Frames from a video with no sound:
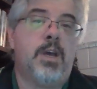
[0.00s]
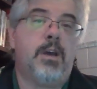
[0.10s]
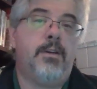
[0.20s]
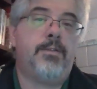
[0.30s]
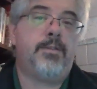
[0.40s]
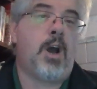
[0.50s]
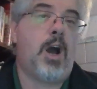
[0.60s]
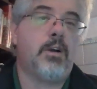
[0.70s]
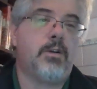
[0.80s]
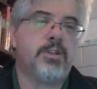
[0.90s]
of
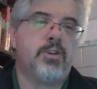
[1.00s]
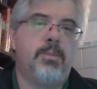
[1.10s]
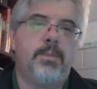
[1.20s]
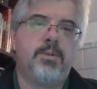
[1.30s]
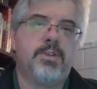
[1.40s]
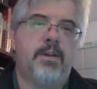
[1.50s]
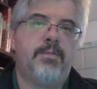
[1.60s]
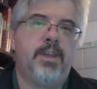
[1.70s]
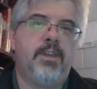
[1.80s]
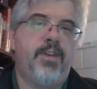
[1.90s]
Congress or members
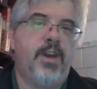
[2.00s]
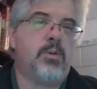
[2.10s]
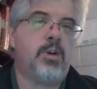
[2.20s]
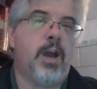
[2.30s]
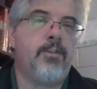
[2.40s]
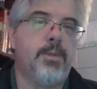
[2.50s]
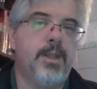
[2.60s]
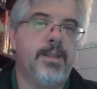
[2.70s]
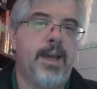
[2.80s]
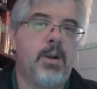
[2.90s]
of the federal
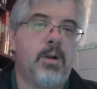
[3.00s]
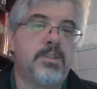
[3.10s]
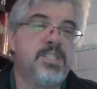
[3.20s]
government that are